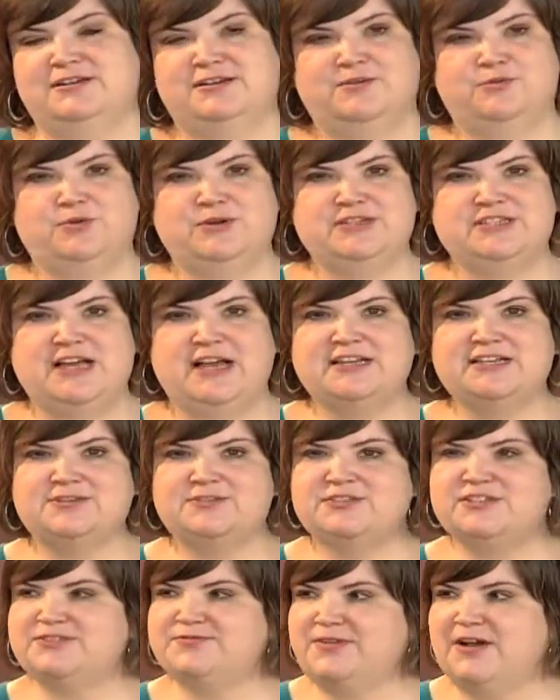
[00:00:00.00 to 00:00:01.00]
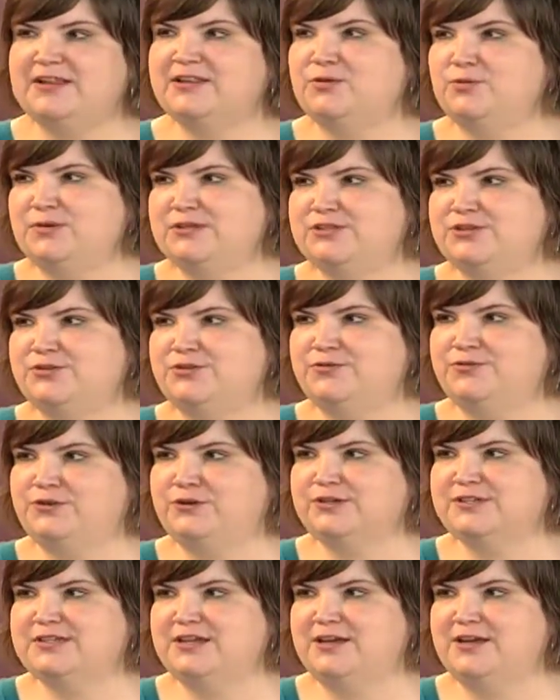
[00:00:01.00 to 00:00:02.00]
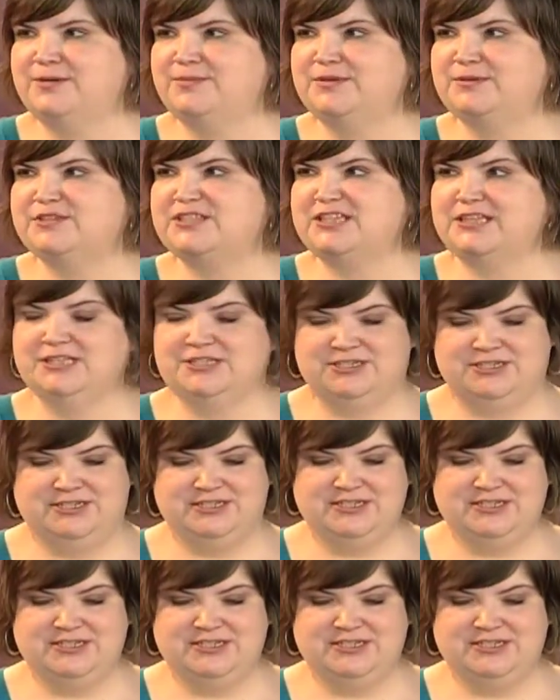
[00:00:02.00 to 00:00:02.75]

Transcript: which I just finally went to the first time. That's delicious.